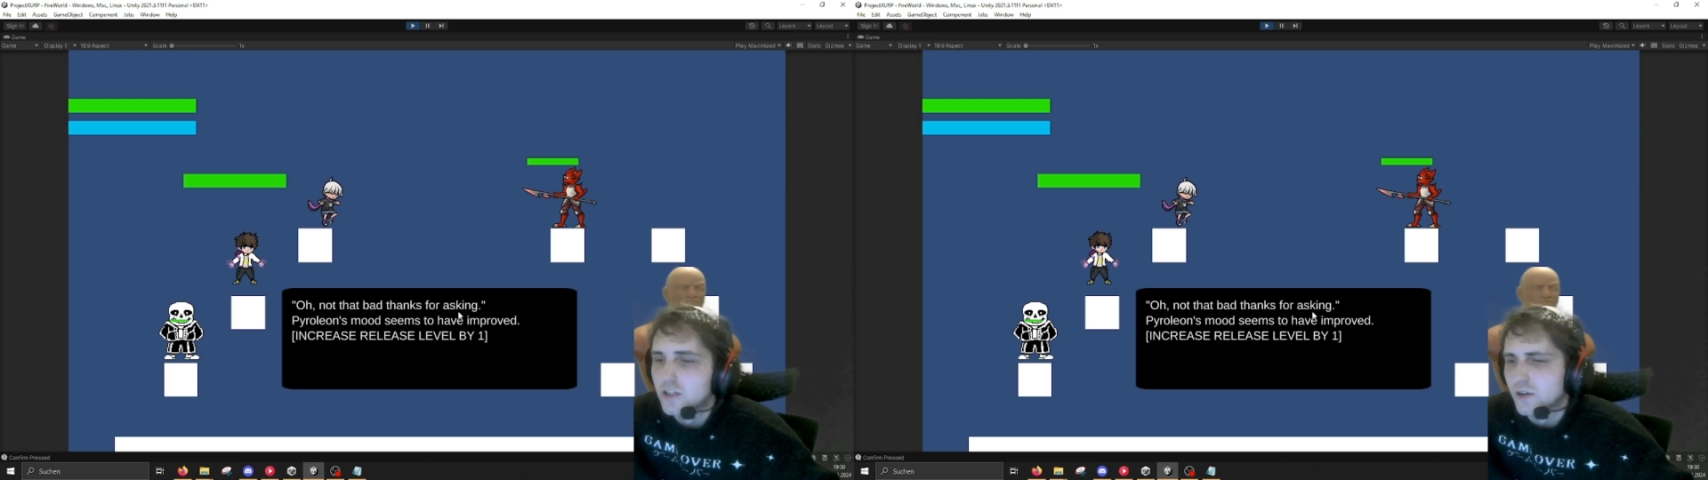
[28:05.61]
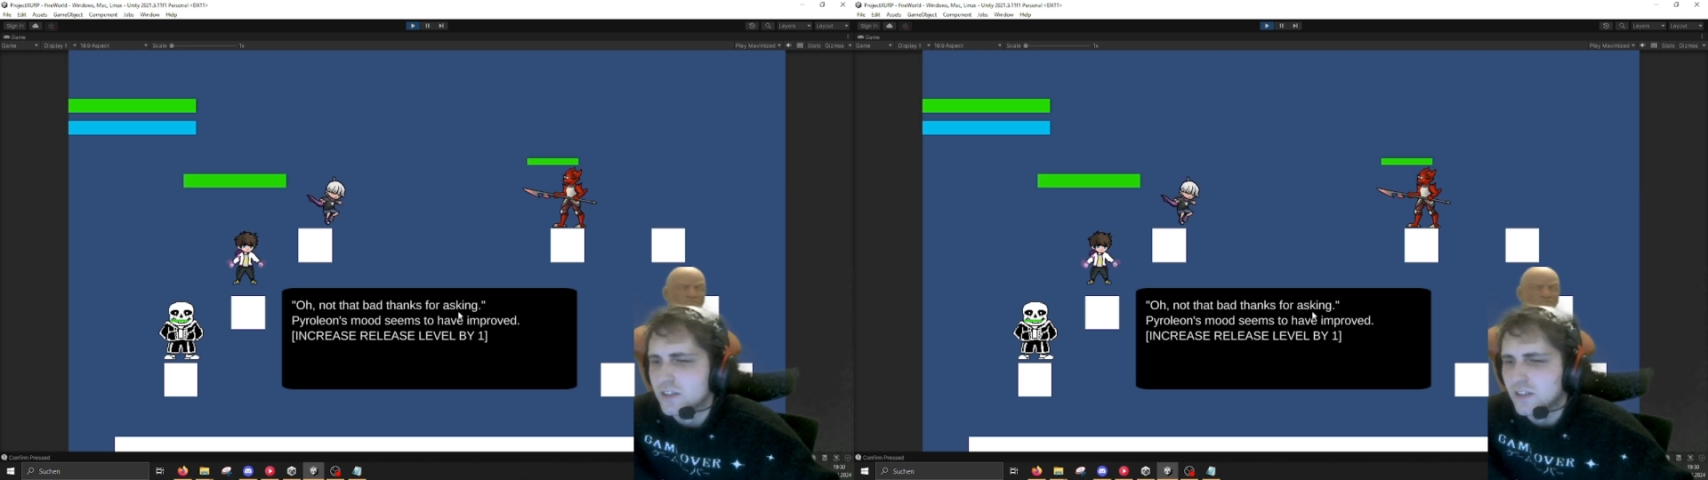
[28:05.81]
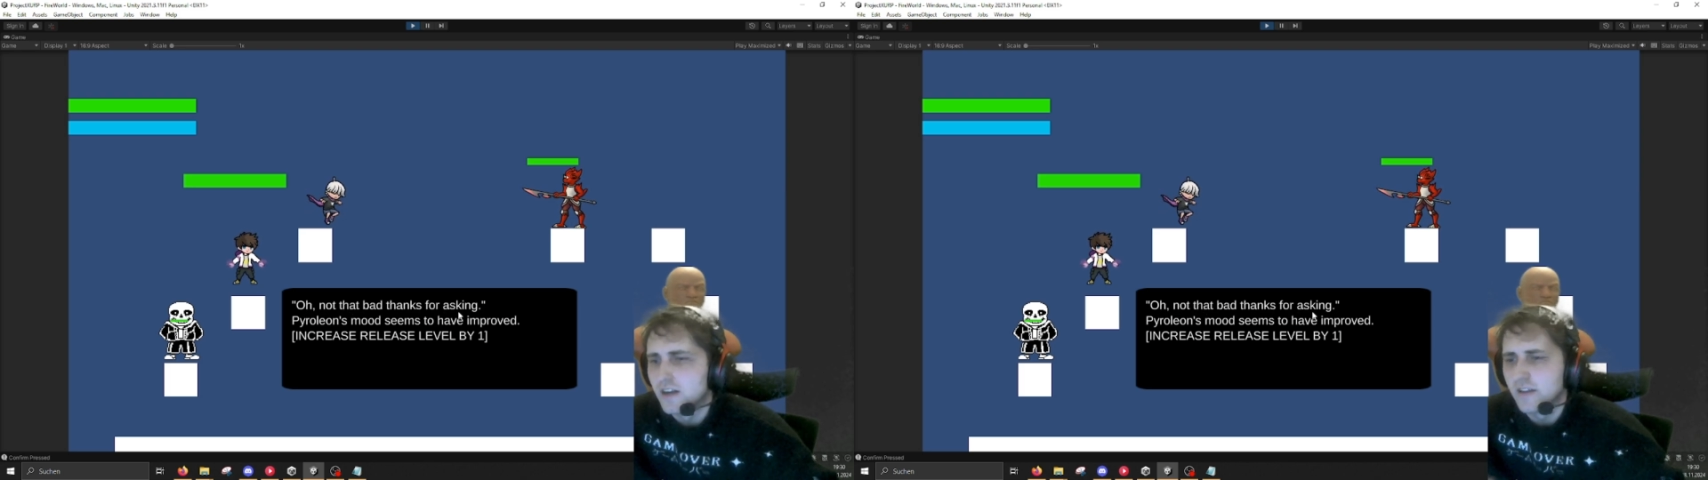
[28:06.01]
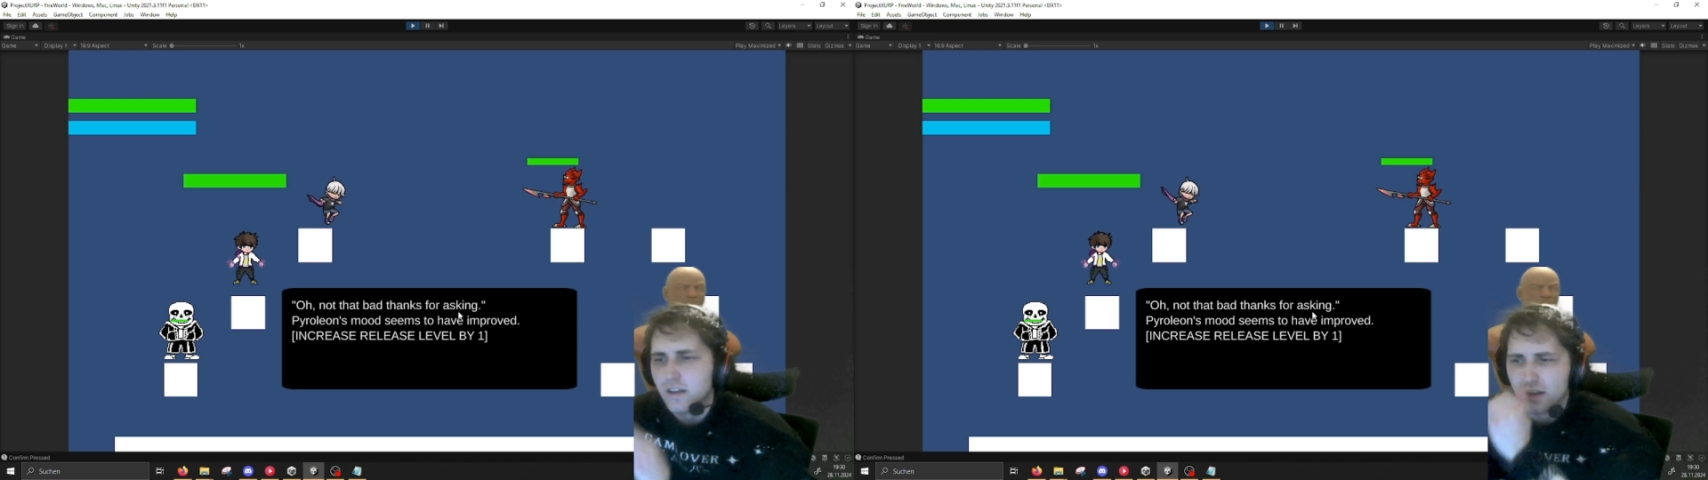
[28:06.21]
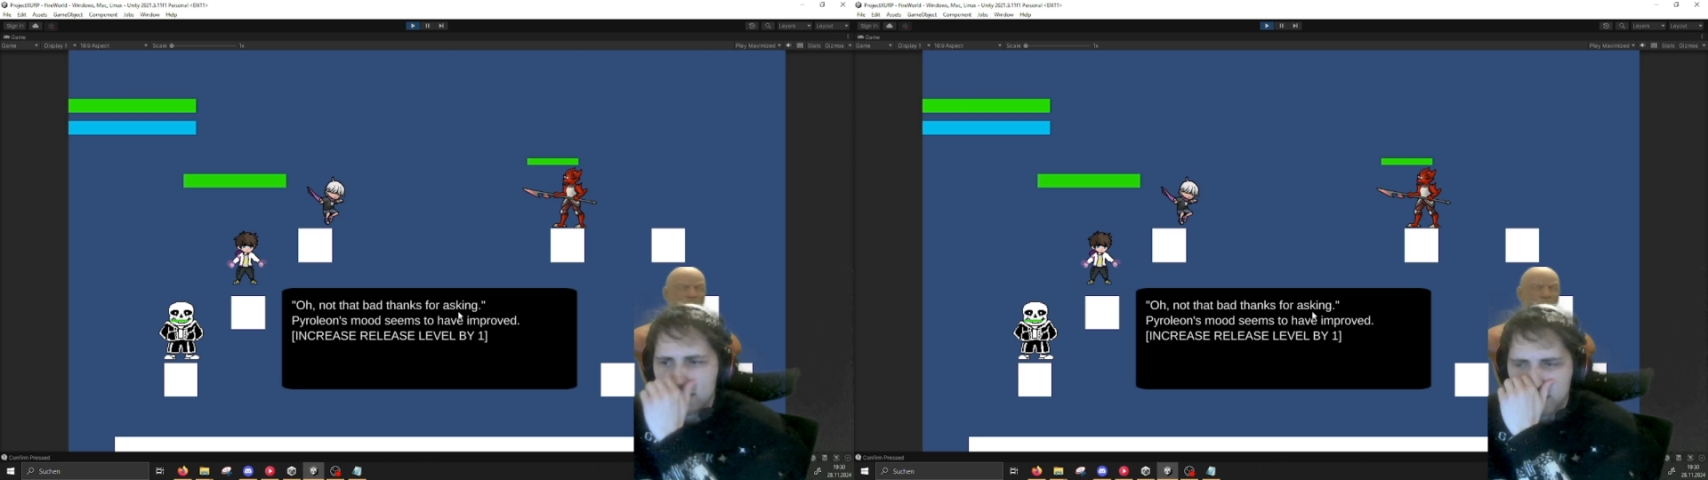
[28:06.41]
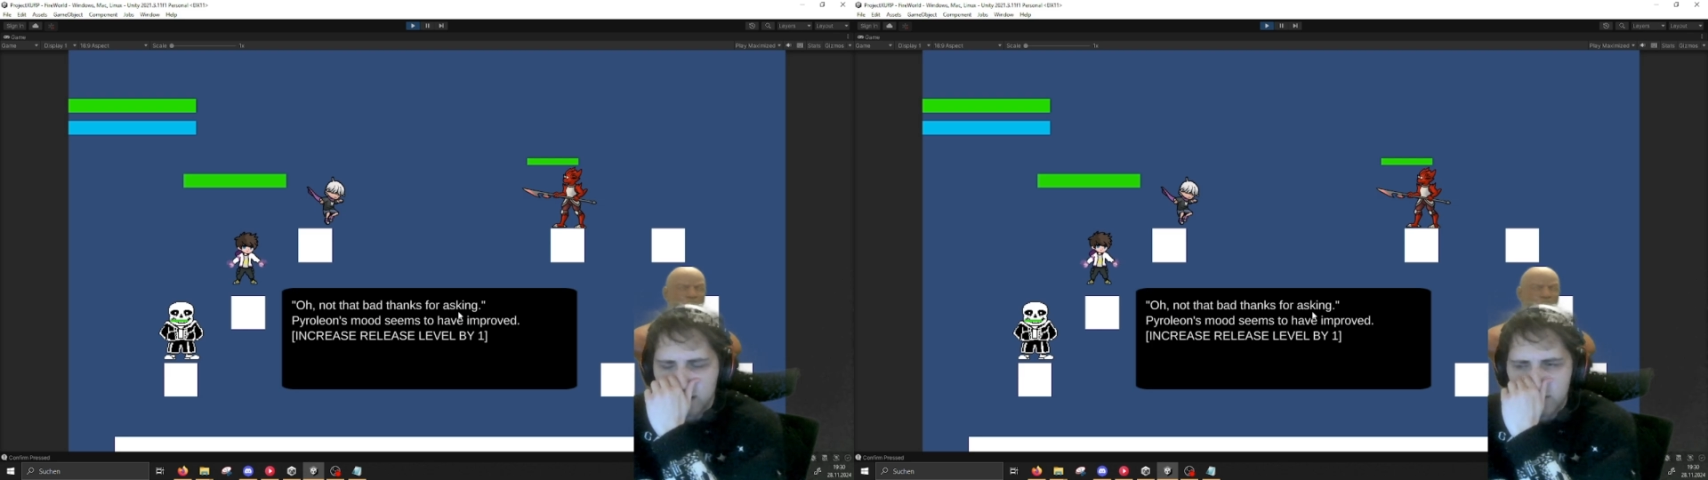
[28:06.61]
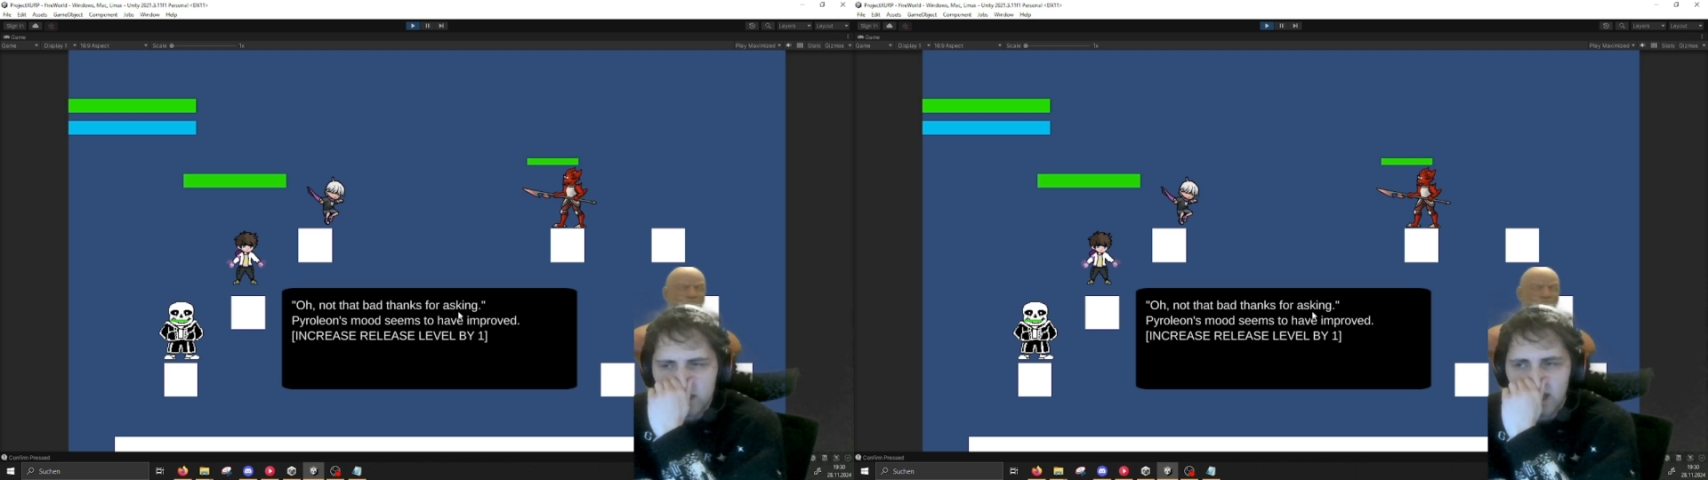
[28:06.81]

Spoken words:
So what I said, I think, is I was